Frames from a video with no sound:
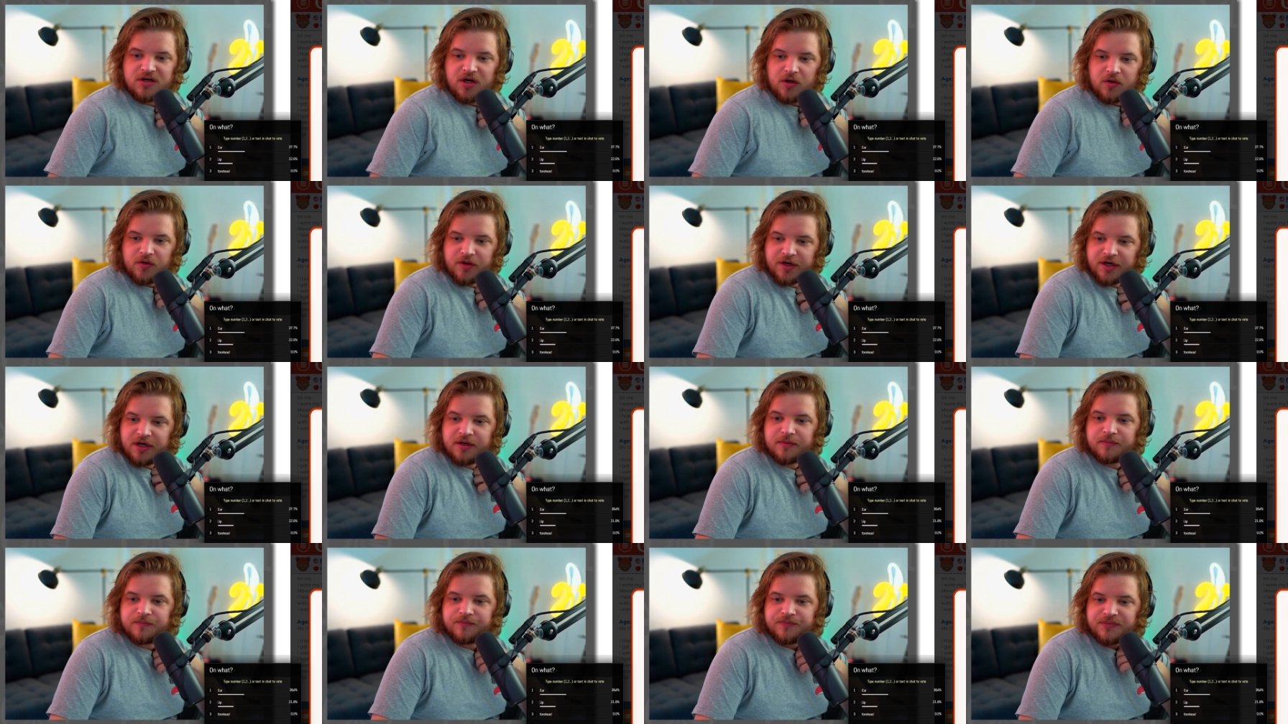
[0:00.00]
Calling
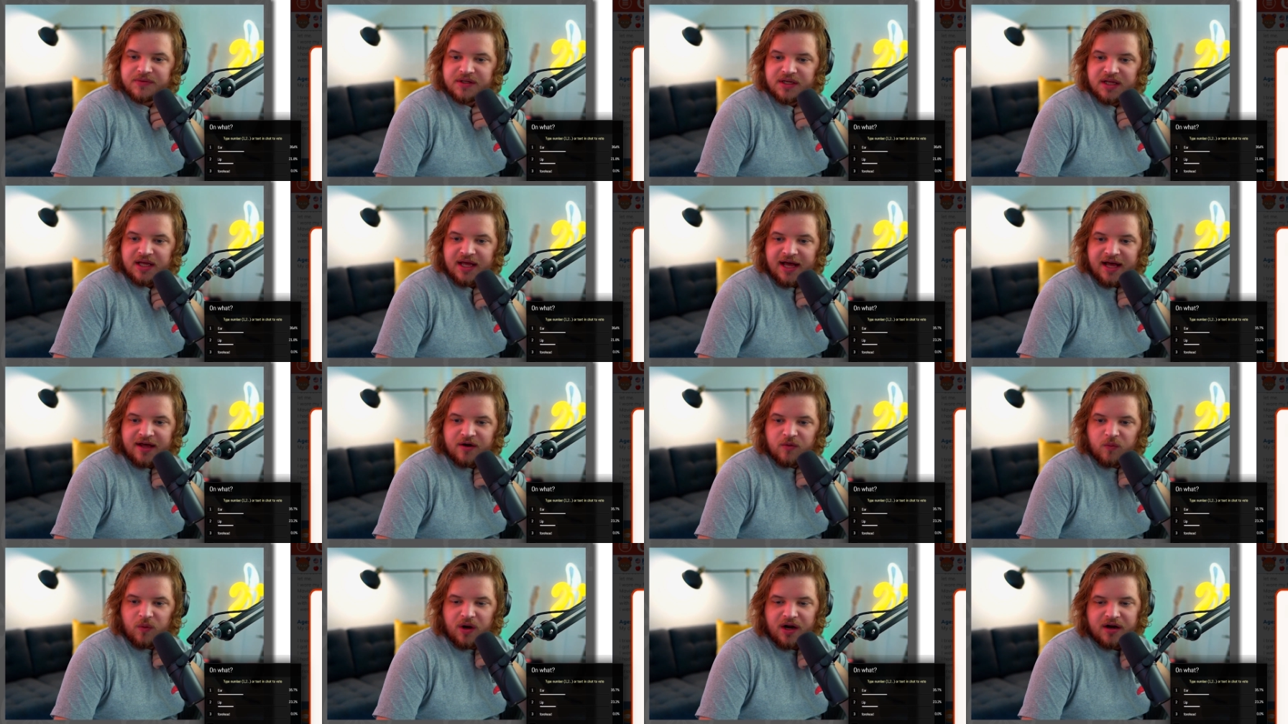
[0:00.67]
it
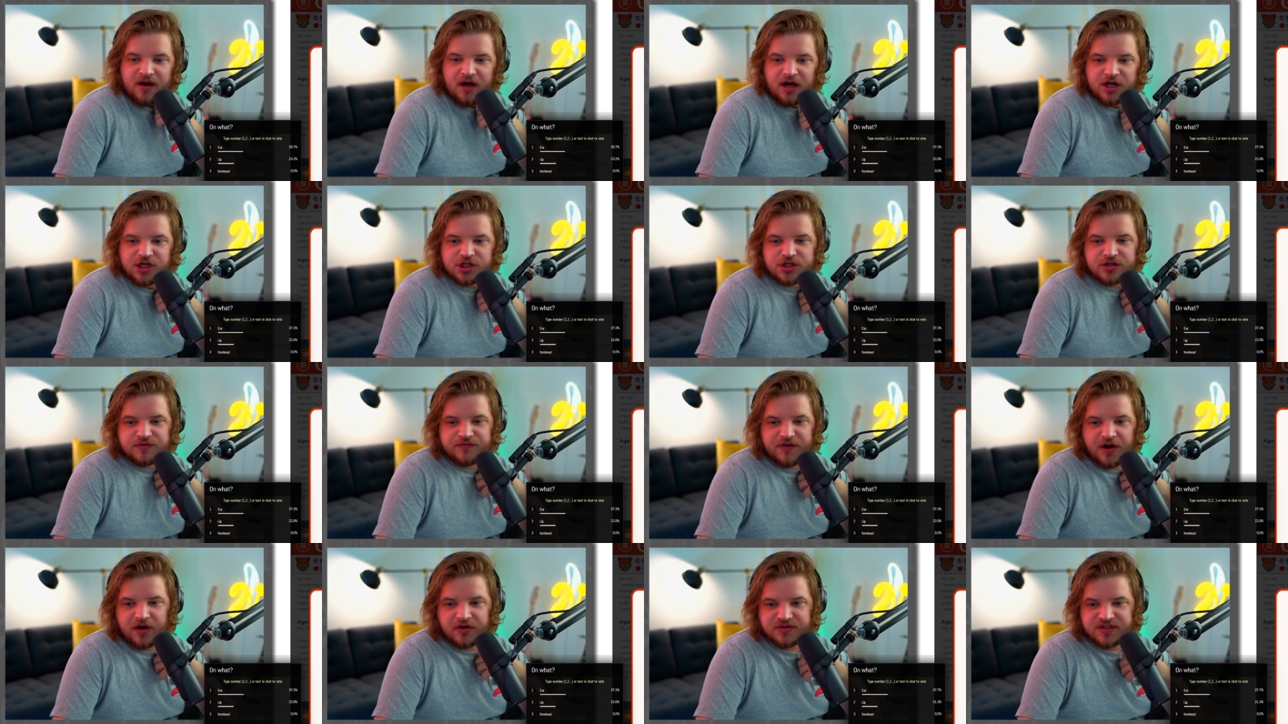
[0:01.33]
at
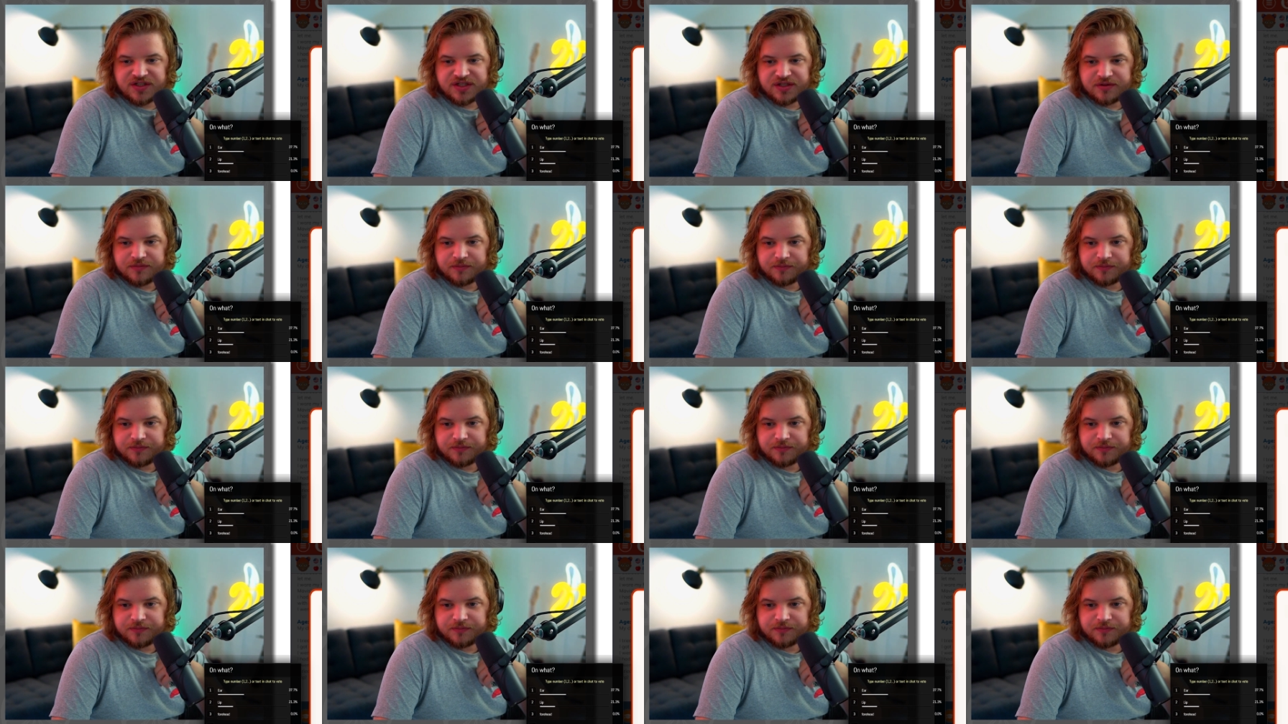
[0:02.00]
100 votes.